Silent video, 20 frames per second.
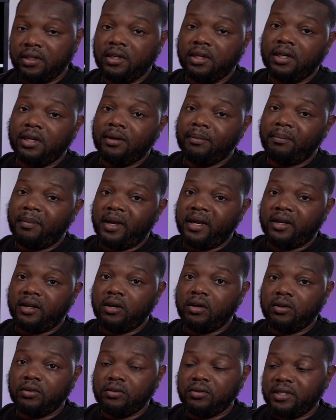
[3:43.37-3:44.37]
Mike
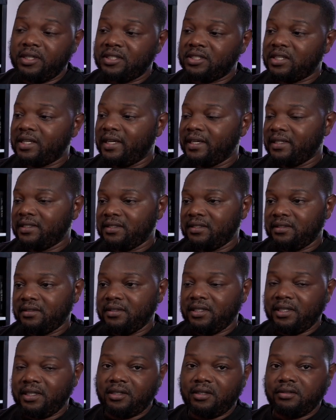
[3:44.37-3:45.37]
Holt is like
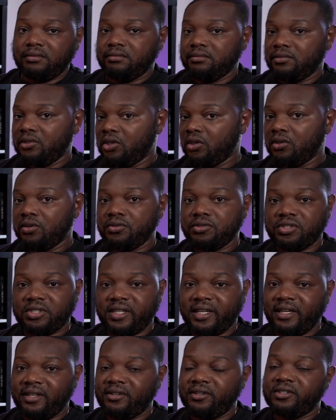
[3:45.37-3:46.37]
the gold
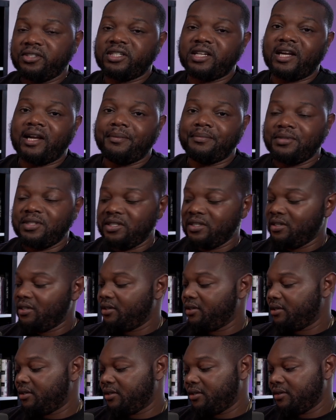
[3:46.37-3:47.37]
standard top
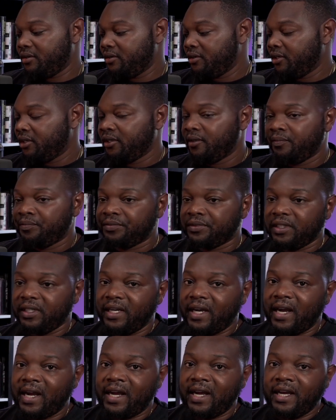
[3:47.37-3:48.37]
tier
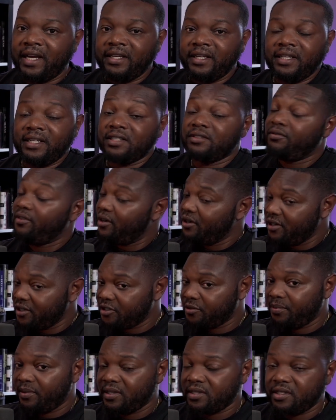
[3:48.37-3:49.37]
guy. It's very
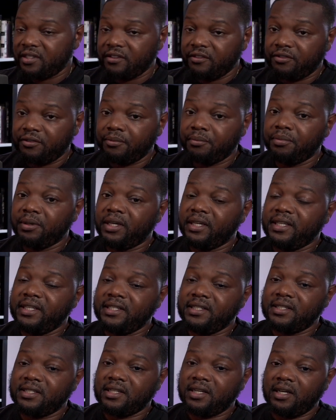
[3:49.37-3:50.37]
expensive, but
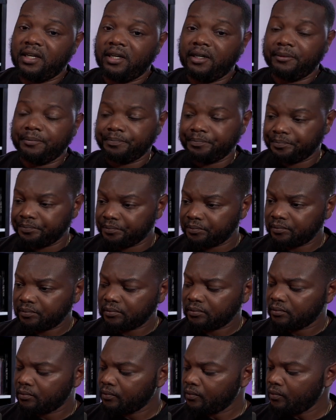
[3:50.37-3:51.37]
he's
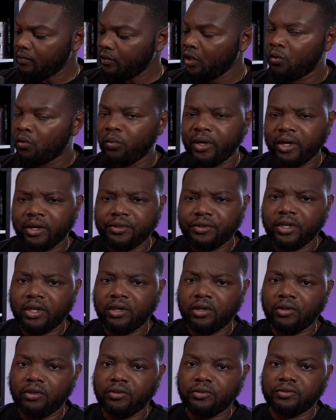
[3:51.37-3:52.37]
well
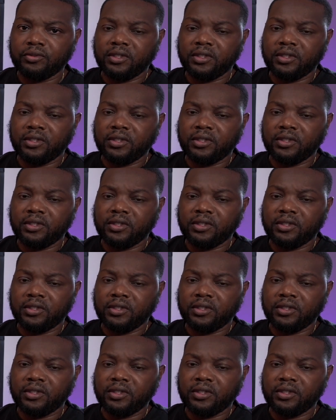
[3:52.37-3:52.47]
known